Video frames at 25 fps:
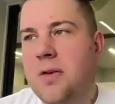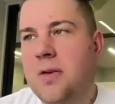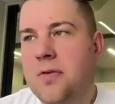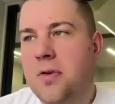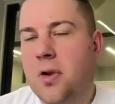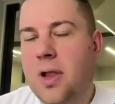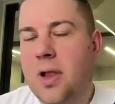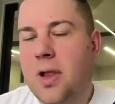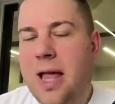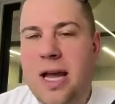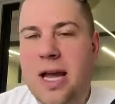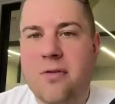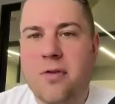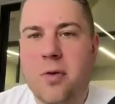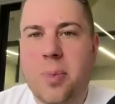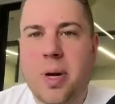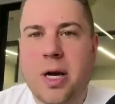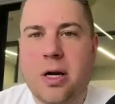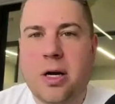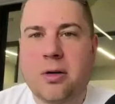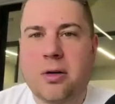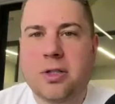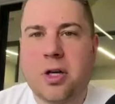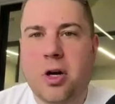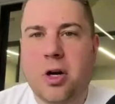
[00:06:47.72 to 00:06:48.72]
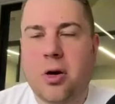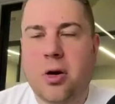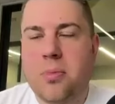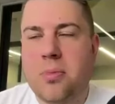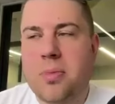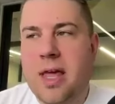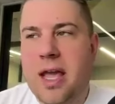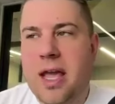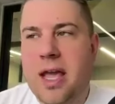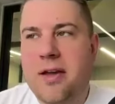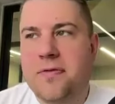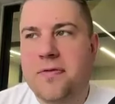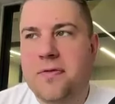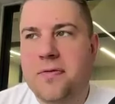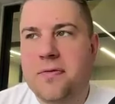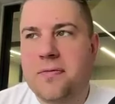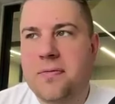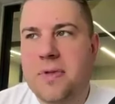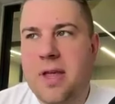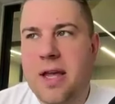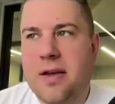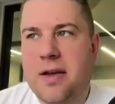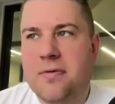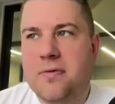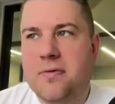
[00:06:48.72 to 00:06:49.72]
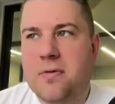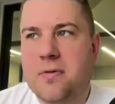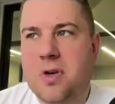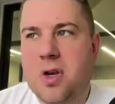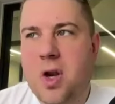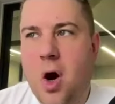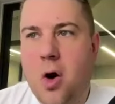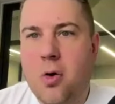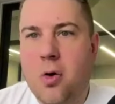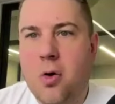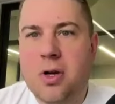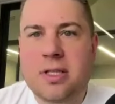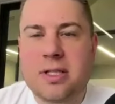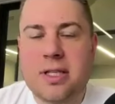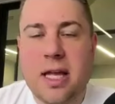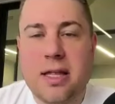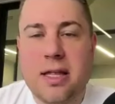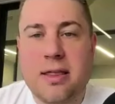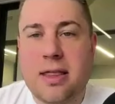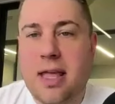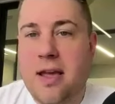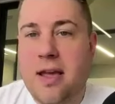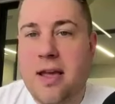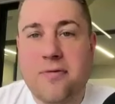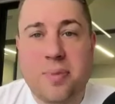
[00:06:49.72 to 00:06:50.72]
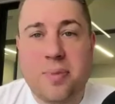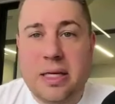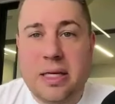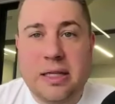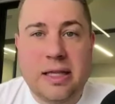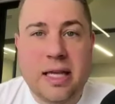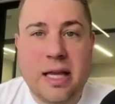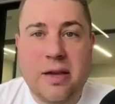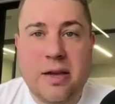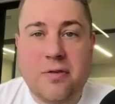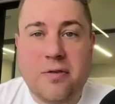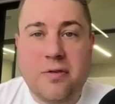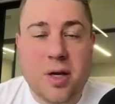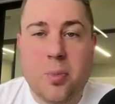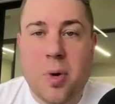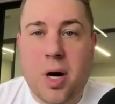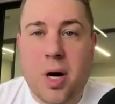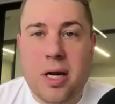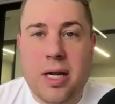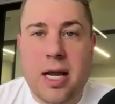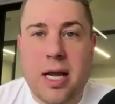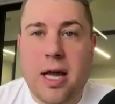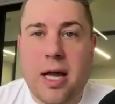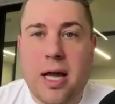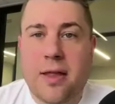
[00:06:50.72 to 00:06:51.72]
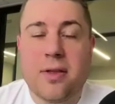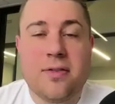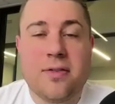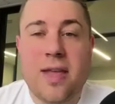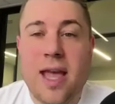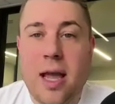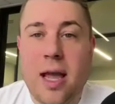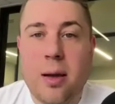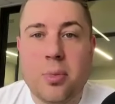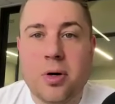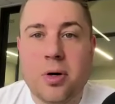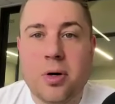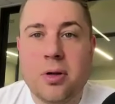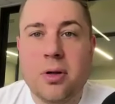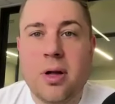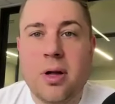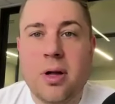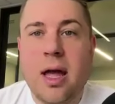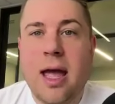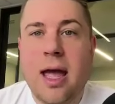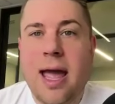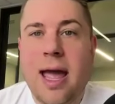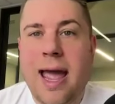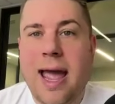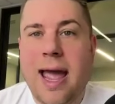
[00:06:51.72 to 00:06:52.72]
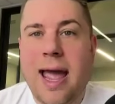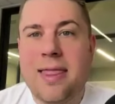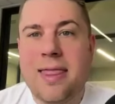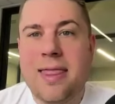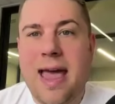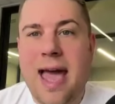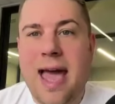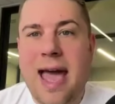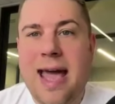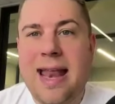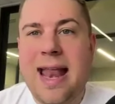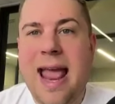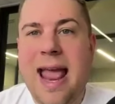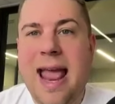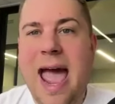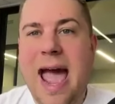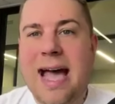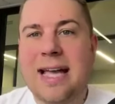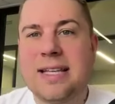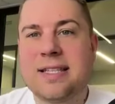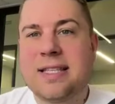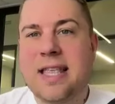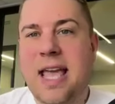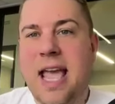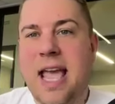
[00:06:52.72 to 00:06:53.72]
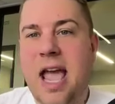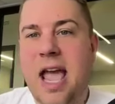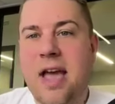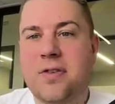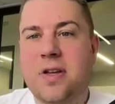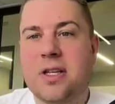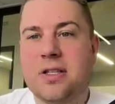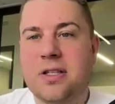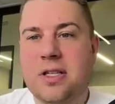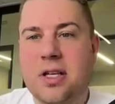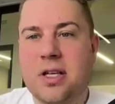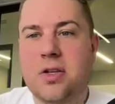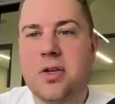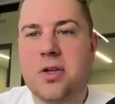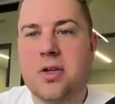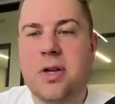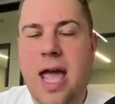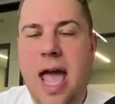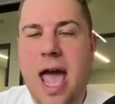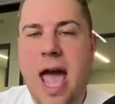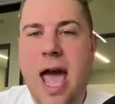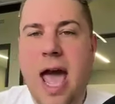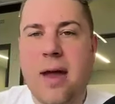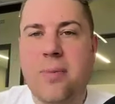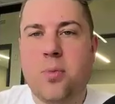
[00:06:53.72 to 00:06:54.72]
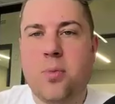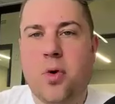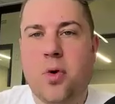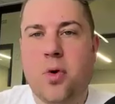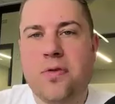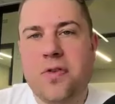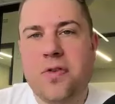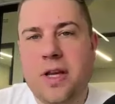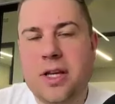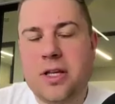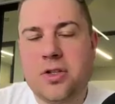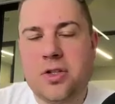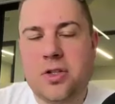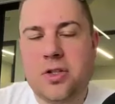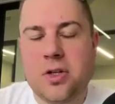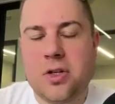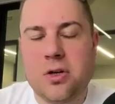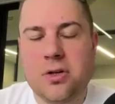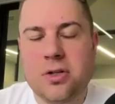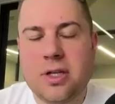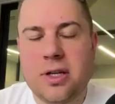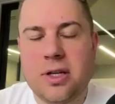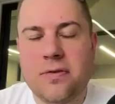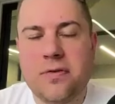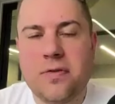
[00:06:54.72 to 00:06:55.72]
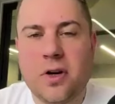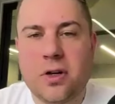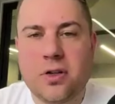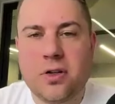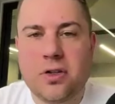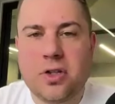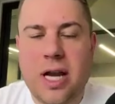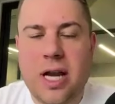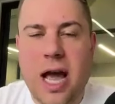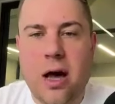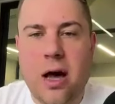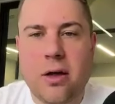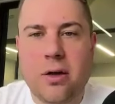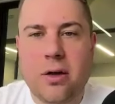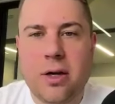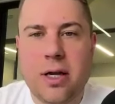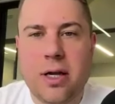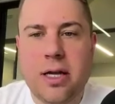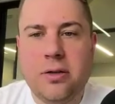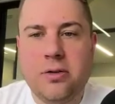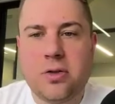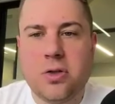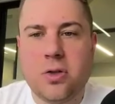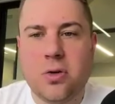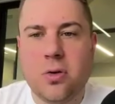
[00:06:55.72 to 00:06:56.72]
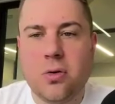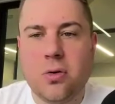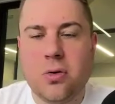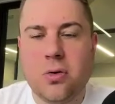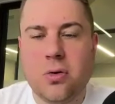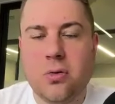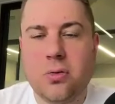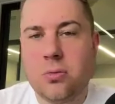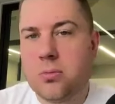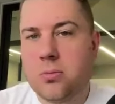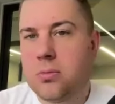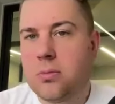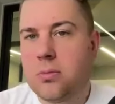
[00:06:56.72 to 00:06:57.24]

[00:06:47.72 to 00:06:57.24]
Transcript: for lack of a better term, they've they've noticed that they've been leaving money on the table and that as they have continued to add more features and functionality to